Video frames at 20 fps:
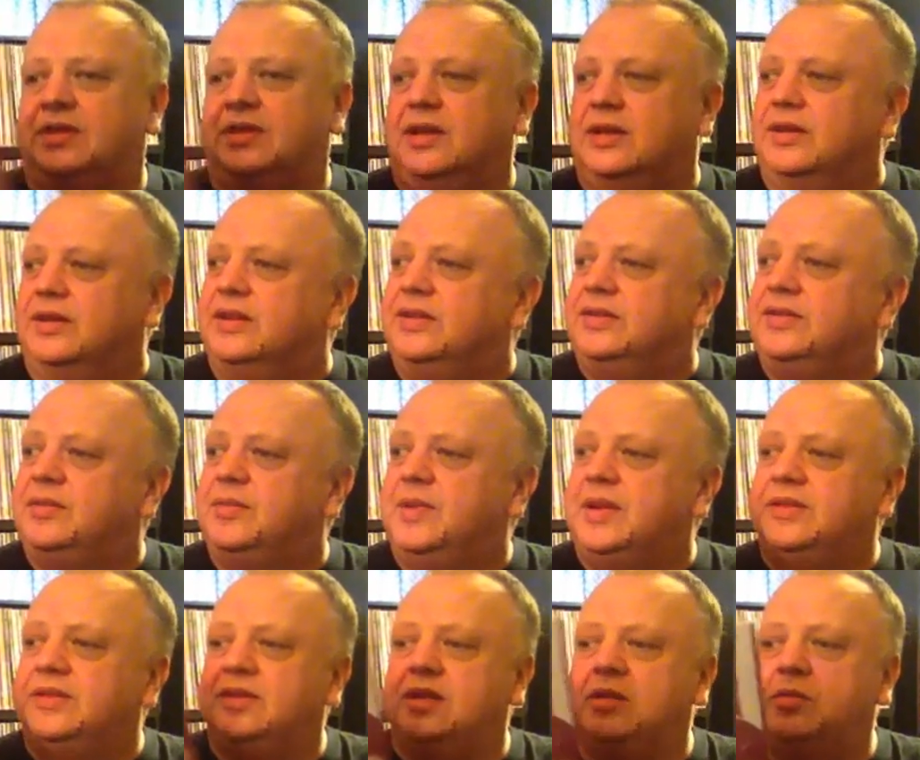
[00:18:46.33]
and it's the
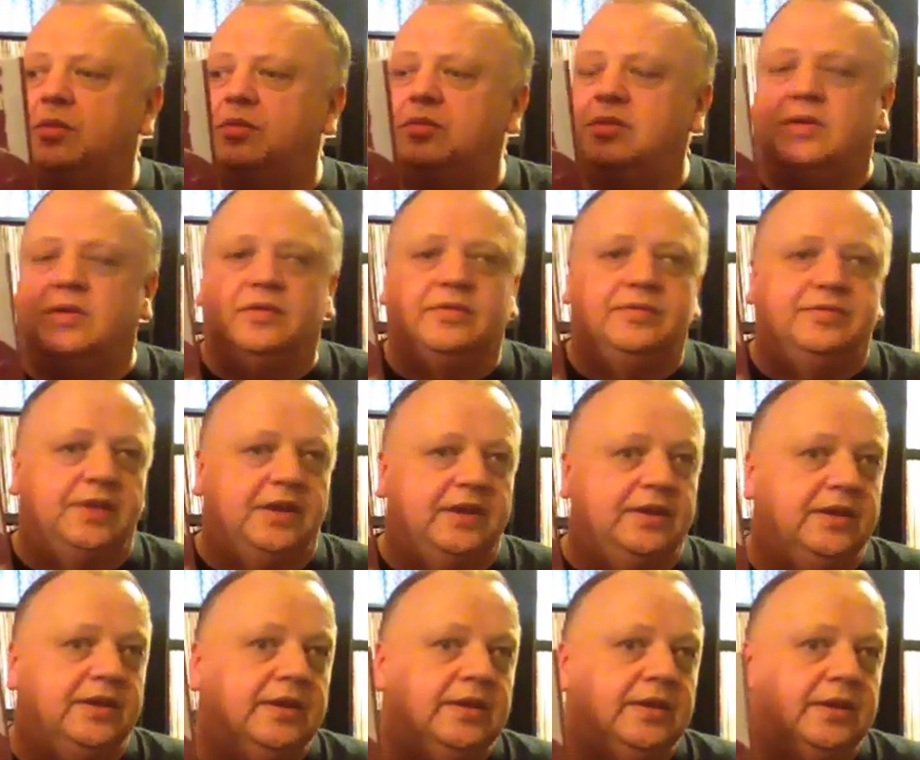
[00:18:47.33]
best album of
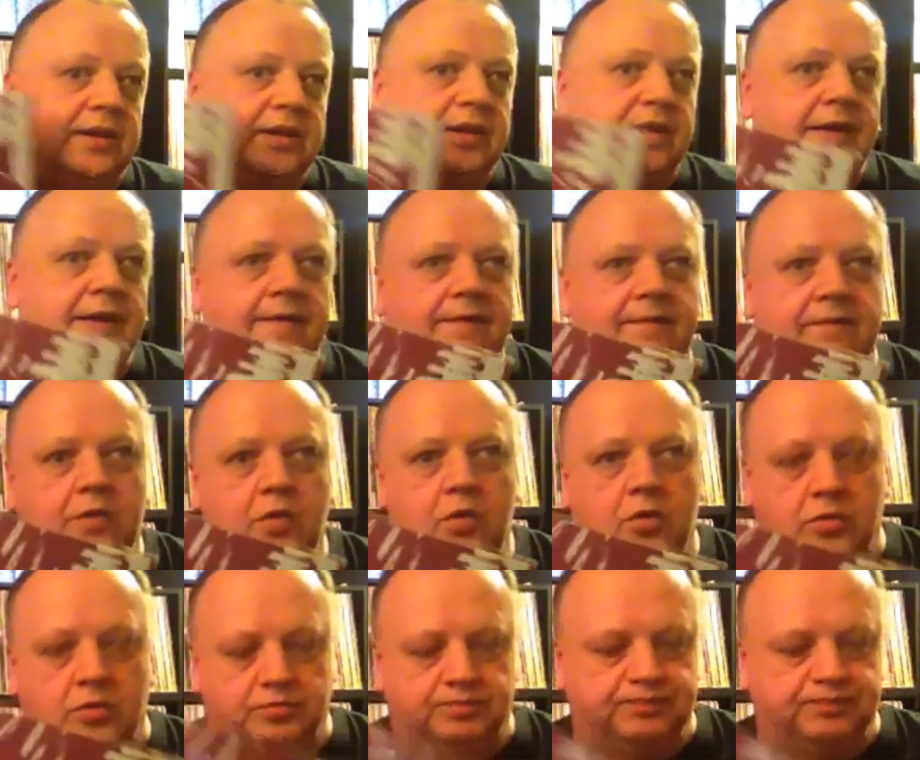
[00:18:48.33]
1984.